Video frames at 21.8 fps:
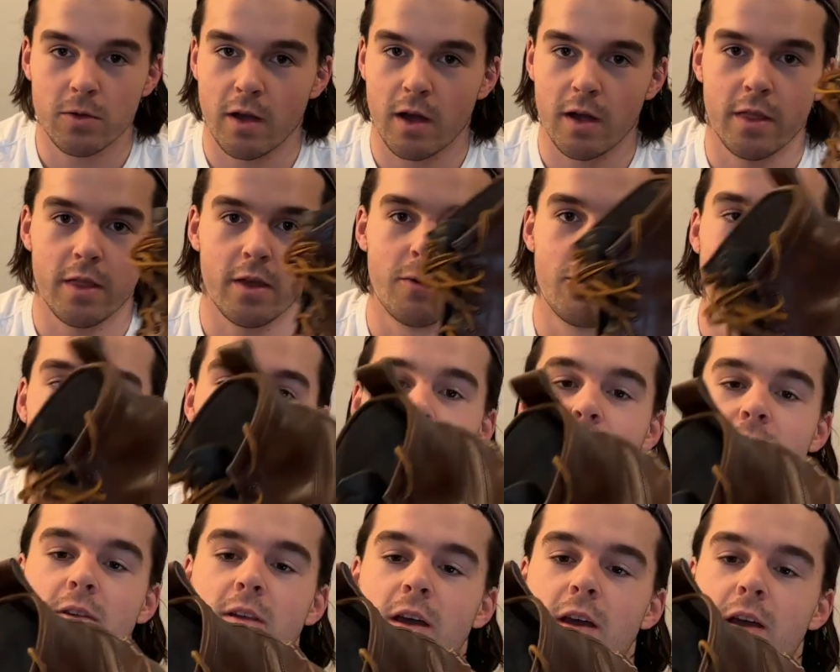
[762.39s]
on their
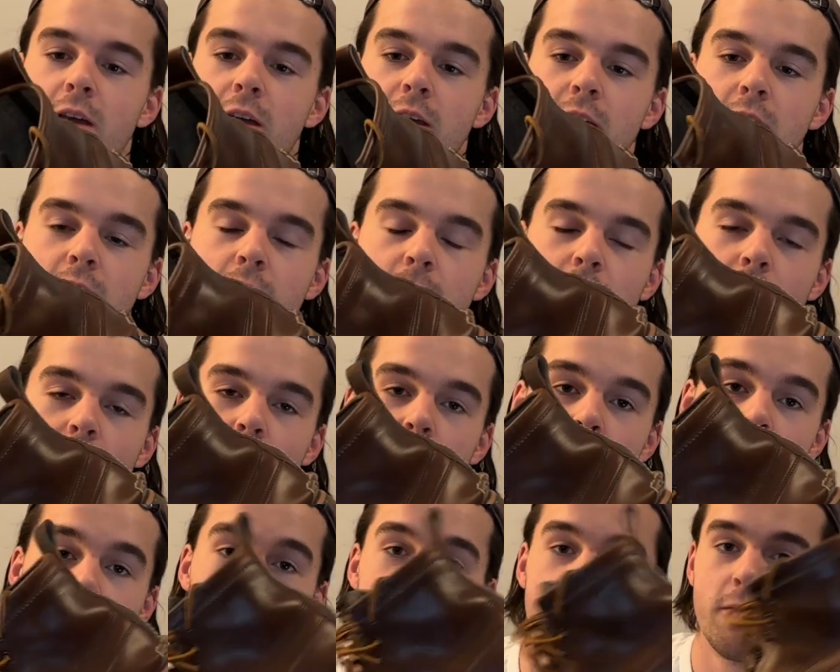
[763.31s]
website
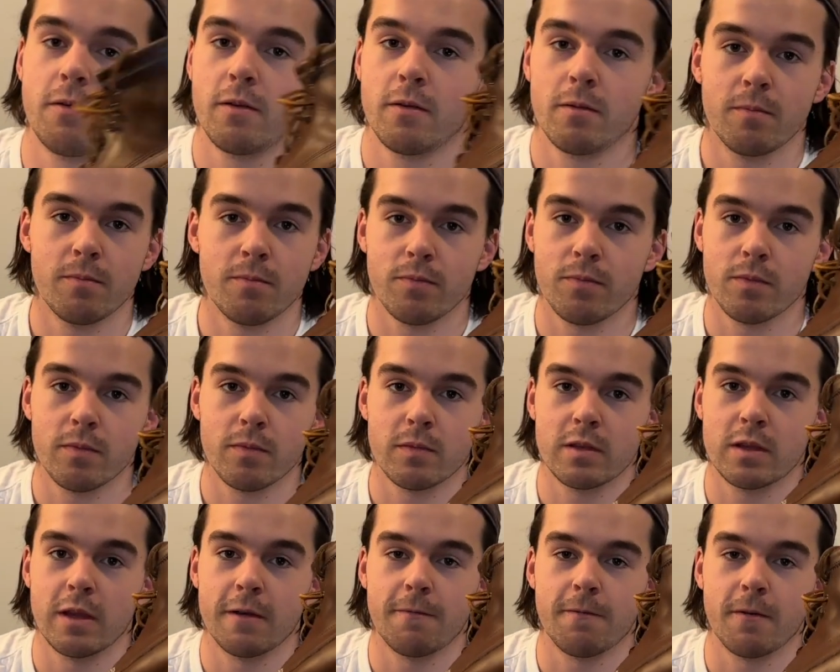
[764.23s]
of
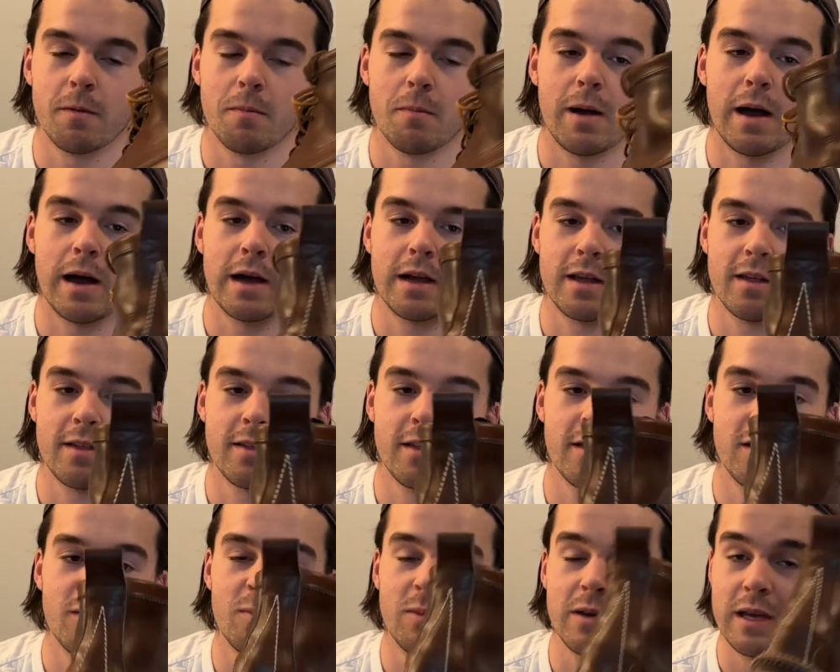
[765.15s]
different
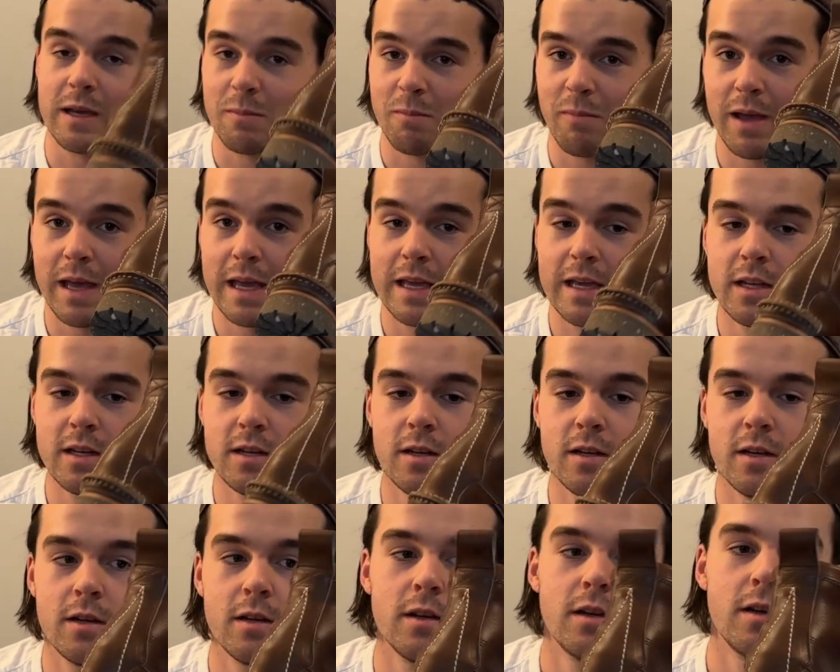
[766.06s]
moccasins being made.
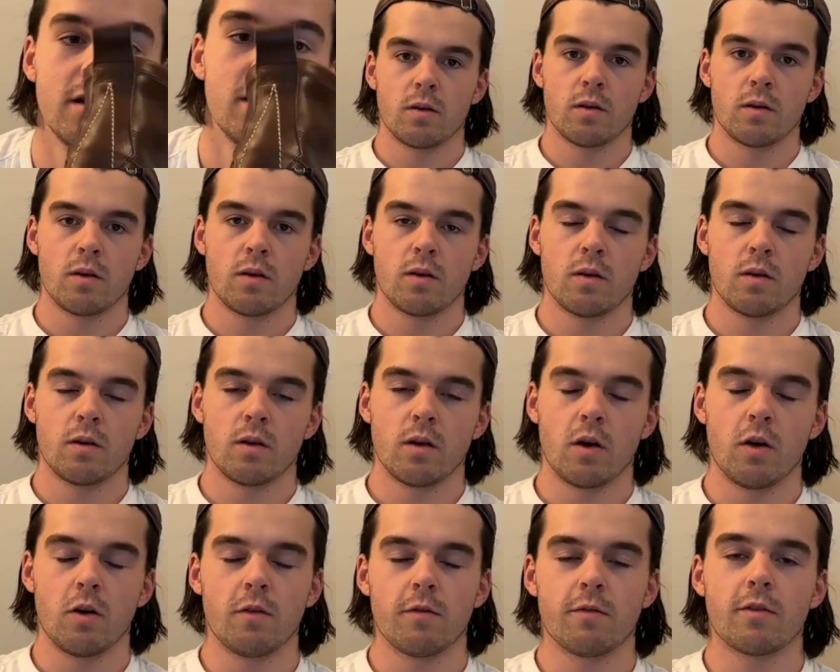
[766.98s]

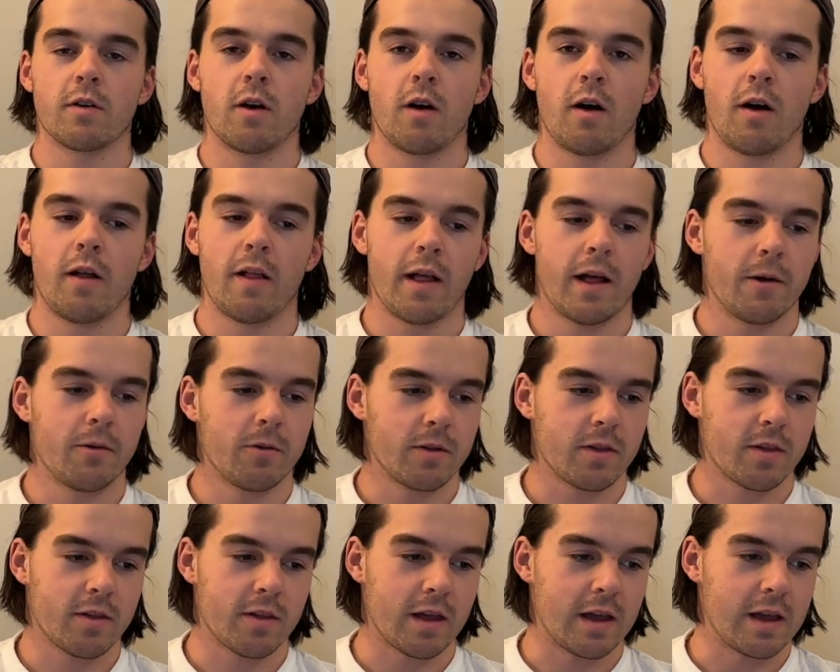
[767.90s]
Overall, I
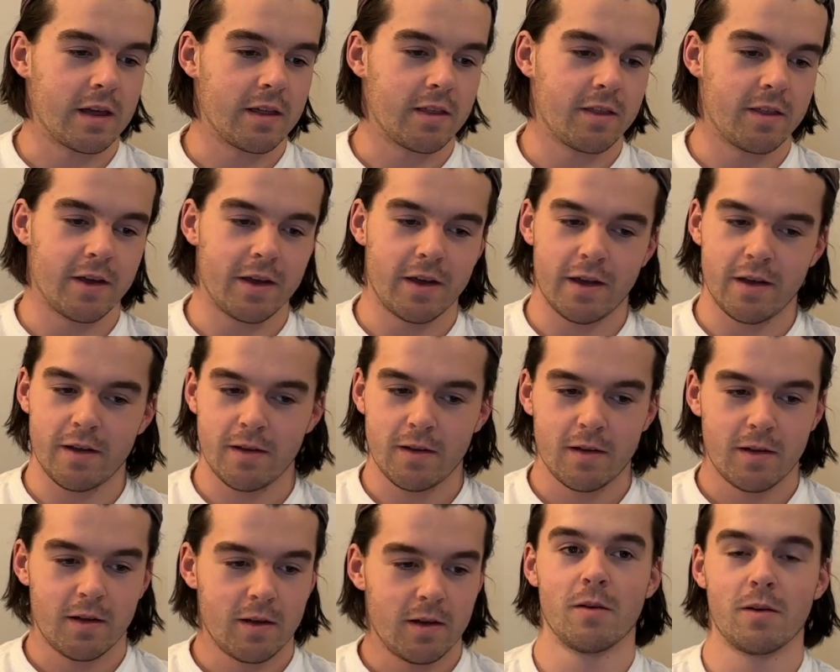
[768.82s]
would say that
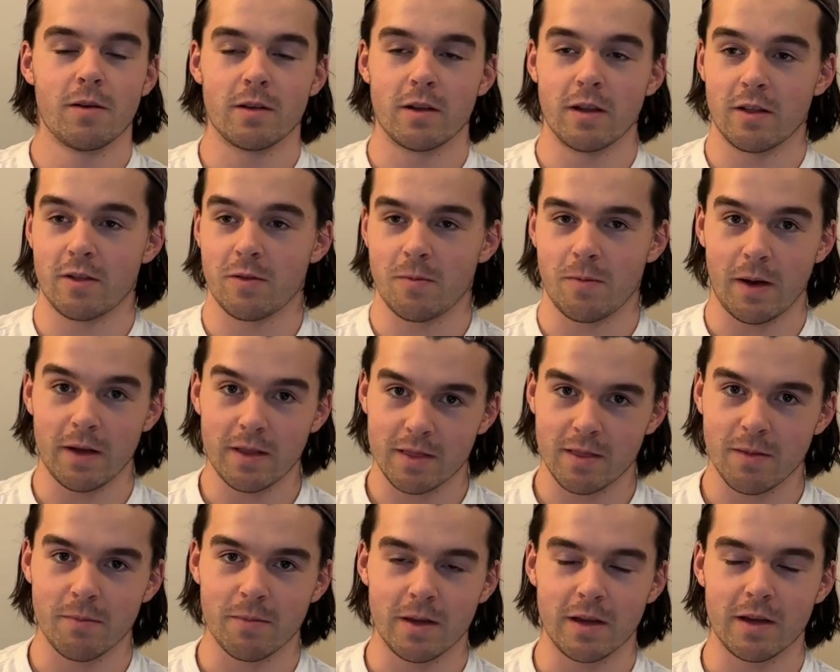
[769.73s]
despite
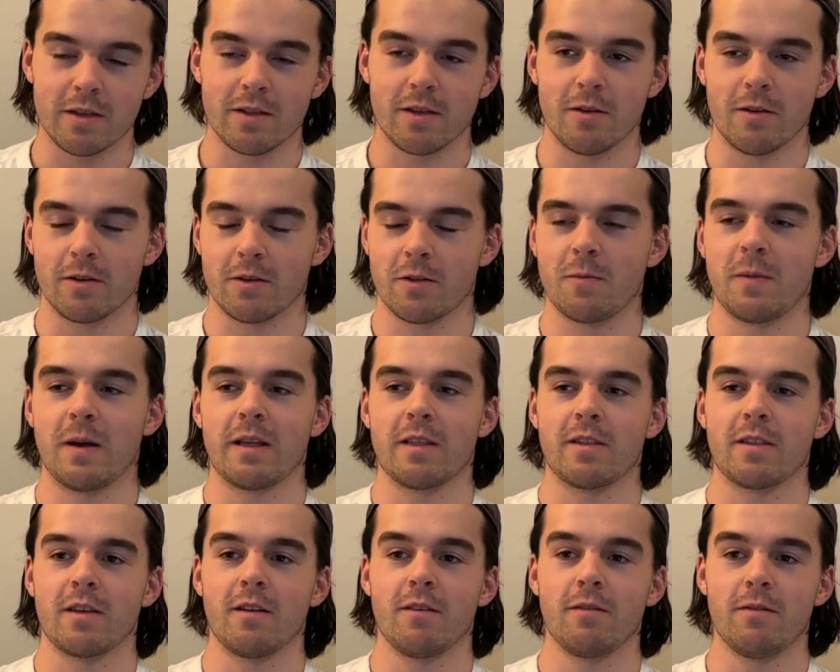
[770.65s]
them being so
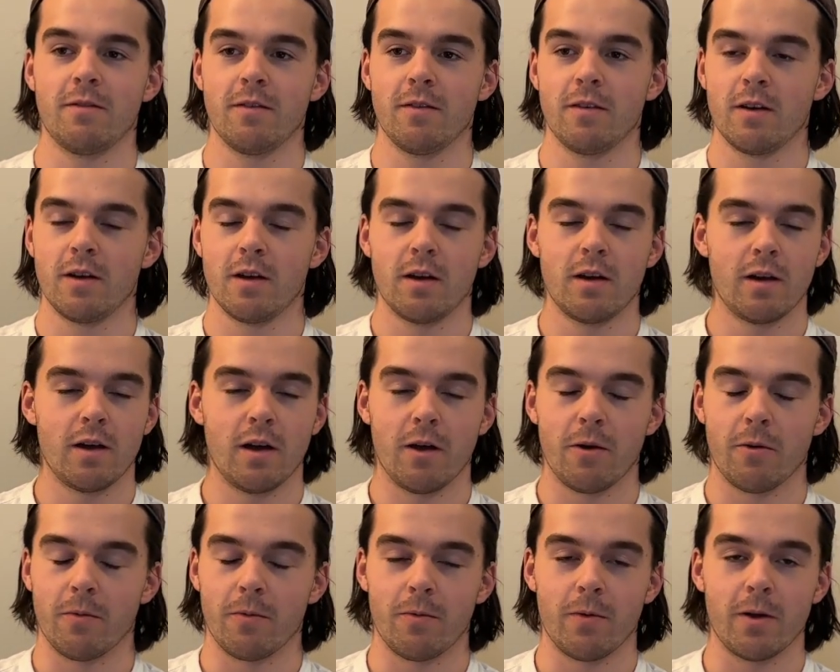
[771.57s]
expensive,
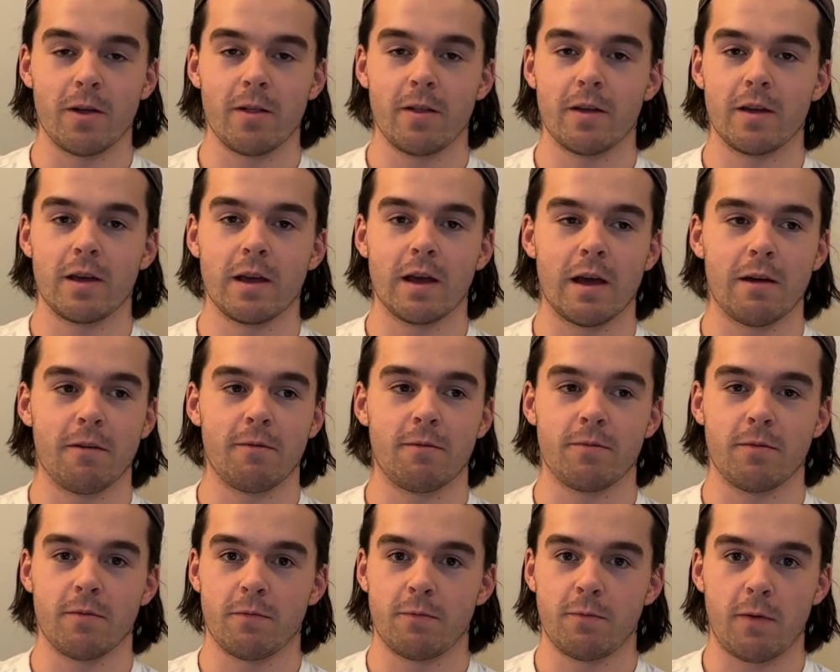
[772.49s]
we really have
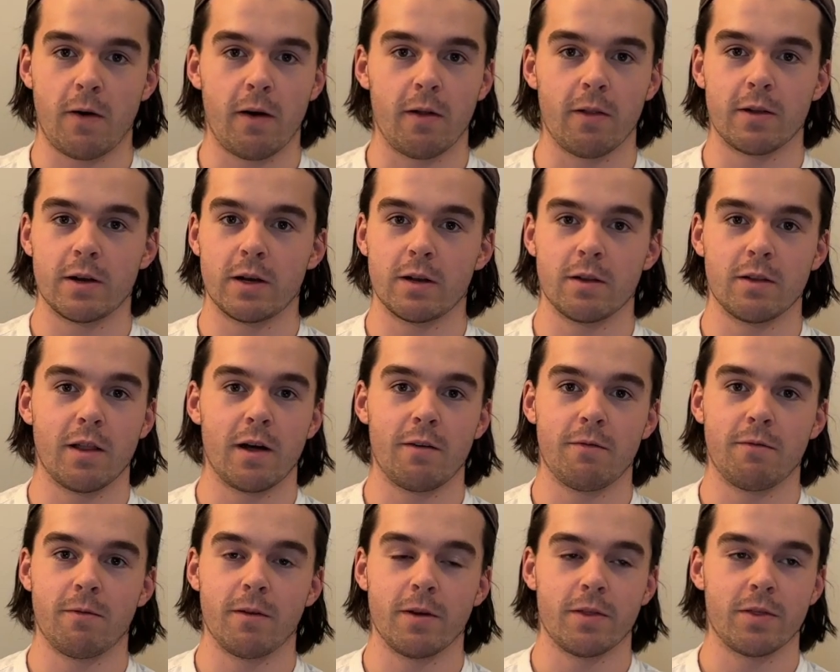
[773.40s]
fallen in
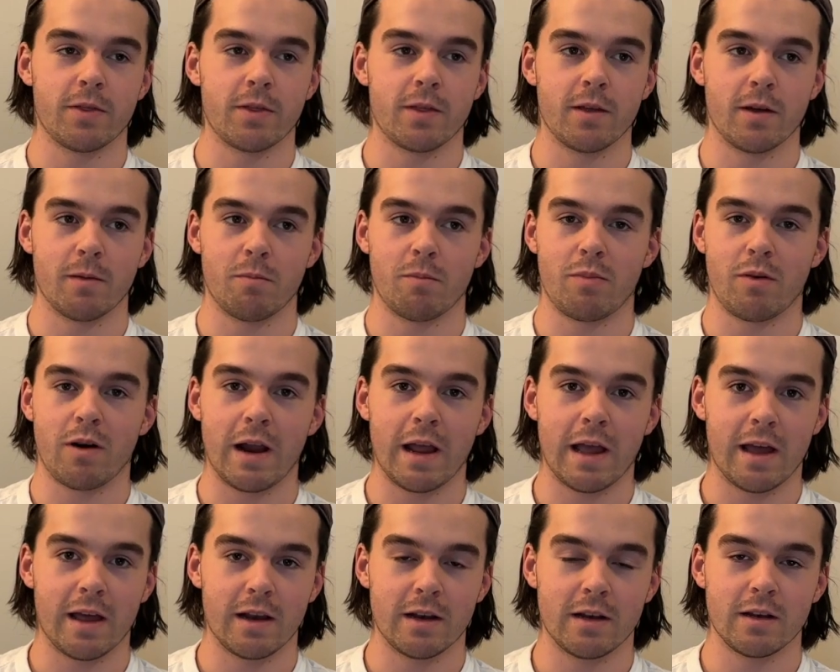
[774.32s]
love with the
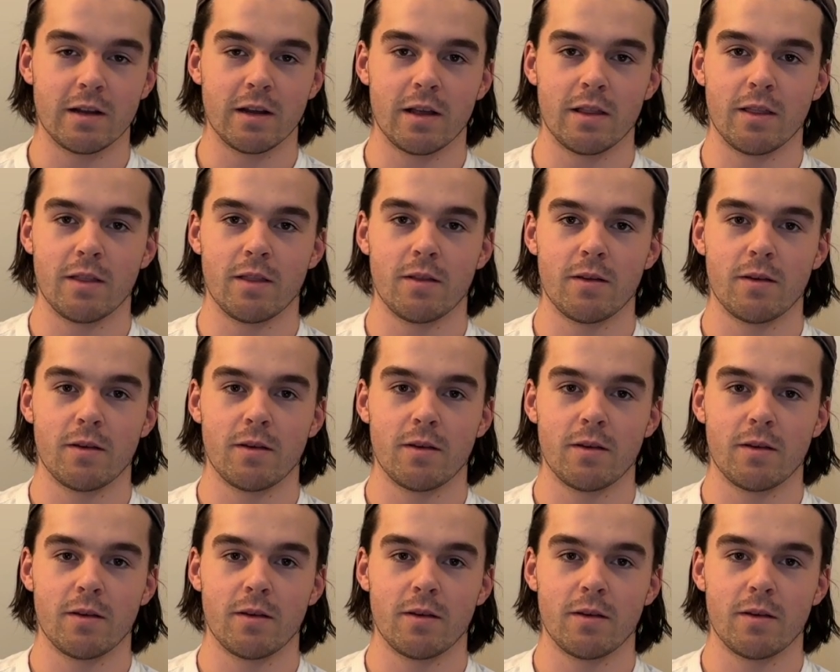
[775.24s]
brand, and